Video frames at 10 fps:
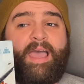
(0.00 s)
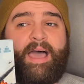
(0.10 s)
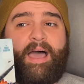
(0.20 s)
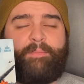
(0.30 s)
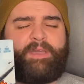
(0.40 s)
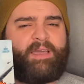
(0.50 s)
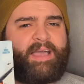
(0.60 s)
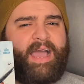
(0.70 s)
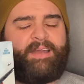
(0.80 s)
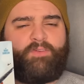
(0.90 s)
It got
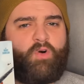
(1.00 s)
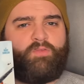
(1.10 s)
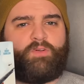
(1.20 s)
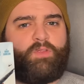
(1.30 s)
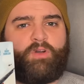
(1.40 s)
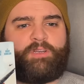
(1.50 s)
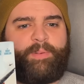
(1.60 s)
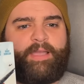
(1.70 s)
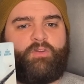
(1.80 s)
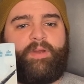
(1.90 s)
kind of overlooked
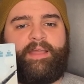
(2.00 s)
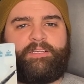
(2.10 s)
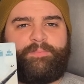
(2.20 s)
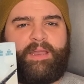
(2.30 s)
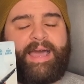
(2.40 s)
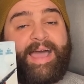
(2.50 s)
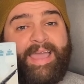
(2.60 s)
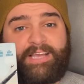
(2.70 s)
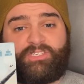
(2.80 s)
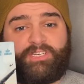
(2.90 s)
by critics, but I
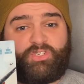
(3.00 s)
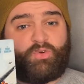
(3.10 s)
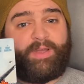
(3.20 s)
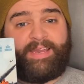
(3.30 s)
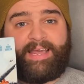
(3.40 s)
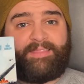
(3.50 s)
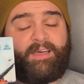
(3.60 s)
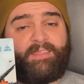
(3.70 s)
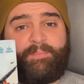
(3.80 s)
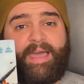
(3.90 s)
actually enjoyed it. I
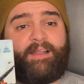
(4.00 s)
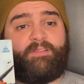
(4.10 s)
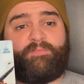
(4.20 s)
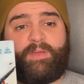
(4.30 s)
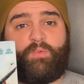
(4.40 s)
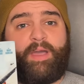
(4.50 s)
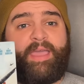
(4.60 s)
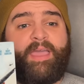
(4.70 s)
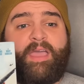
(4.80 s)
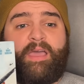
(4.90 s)
thought the Battle of
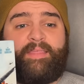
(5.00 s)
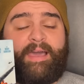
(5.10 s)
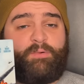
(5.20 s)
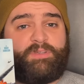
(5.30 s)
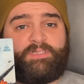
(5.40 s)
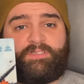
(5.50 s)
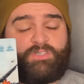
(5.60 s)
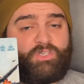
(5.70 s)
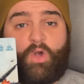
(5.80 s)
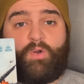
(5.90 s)
Midway that was
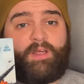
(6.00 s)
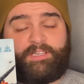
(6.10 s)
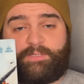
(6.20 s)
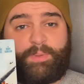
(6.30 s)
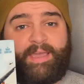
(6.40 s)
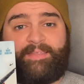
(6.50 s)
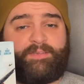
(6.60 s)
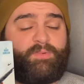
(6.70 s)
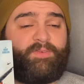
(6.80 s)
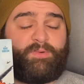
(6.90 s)
shown on display in
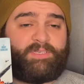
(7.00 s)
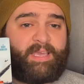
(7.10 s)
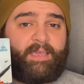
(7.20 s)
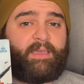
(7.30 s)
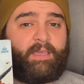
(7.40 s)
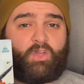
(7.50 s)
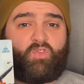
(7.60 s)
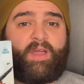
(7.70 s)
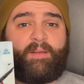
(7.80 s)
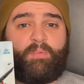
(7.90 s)
this movie was like
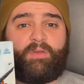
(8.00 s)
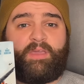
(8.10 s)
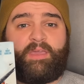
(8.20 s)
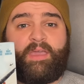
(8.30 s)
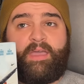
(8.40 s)
incredibly,